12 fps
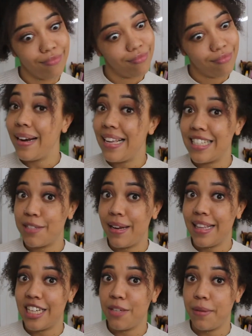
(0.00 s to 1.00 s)
Please explain
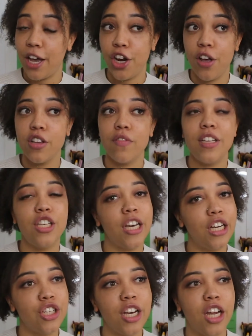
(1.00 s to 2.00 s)
that to me. I know it's obviously
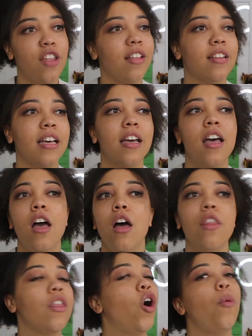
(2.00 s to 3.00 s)
changing. I know there's like
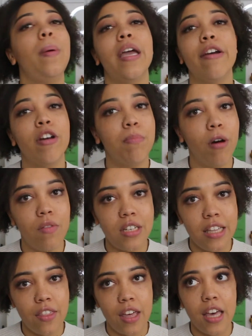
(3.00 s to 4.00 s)
the whole period
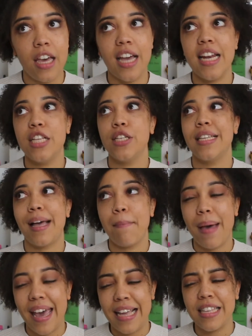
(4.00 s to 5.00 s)
poverty thing, and there's
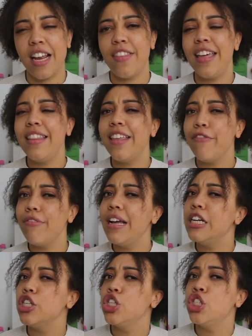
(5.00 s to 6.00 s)
campaigns, and I think they're free
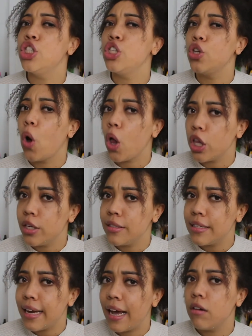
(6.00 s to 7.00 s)
in
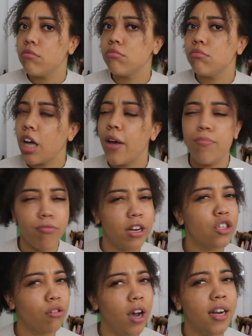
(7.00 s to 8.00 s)
Scotland now. I'm pretty
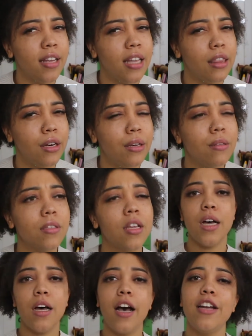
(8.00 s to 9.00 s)
sure I heard that in the news.
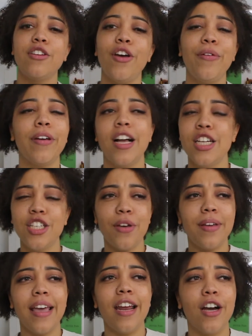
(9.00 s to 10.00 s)
But I just
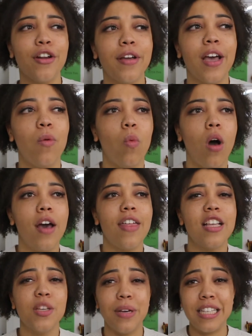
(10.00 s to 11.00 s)
don't get it. I don't get why
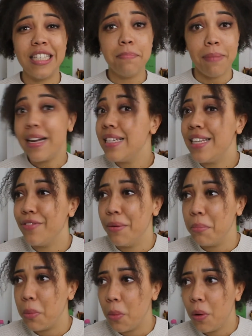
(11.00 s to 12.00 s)
they're so expensive,
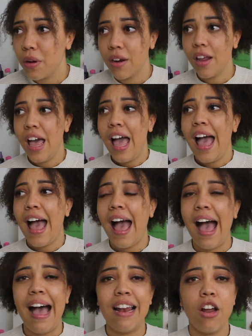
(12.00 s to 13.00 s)
number one.
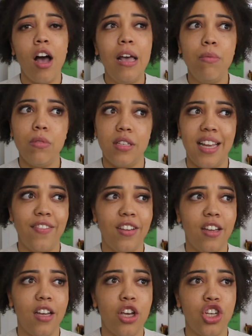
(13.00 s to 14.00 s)
And I was
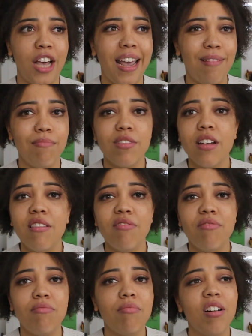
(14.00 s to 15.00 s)
never ashamed
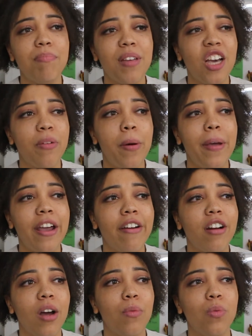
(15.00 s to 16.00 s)
of being on my
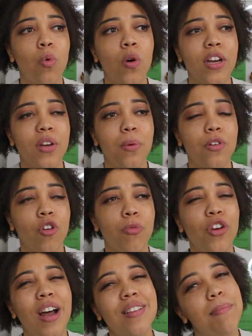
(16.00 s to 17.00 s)
period. I would walk into a shop.
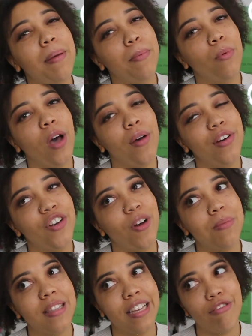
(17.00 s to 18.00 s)
Do you know how some people go into
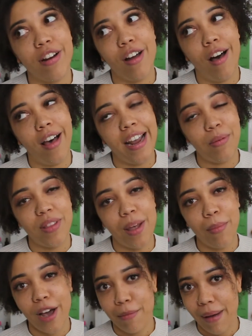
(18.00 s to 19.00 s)
shops and they try and hide when they're
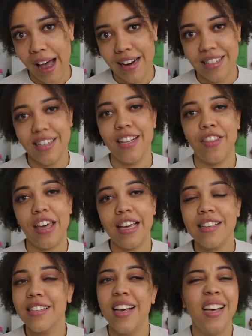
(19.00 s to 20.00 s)
buying pads under
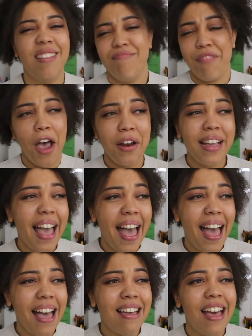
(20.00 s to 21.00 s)
things? I don't
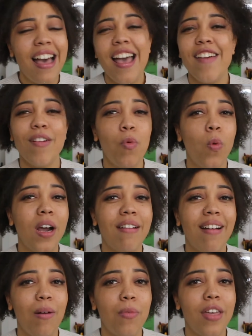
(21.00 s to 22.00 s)
care. If I'm walking
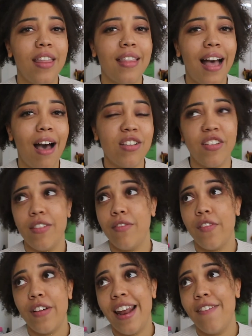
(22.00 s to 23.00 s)
around with it in the house, or
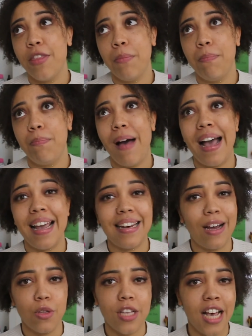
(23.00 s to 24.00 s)
if I left the packet
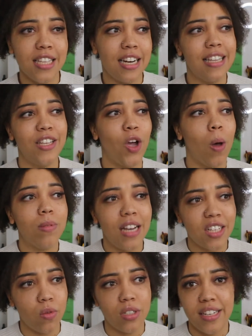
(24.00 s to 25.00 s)
downstairs, I need to go upstairs,
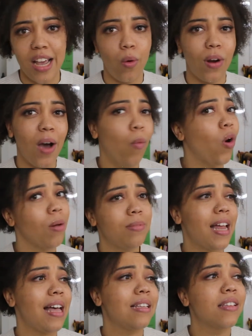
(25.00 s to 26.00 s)
I'll just take one out and walk upstairs.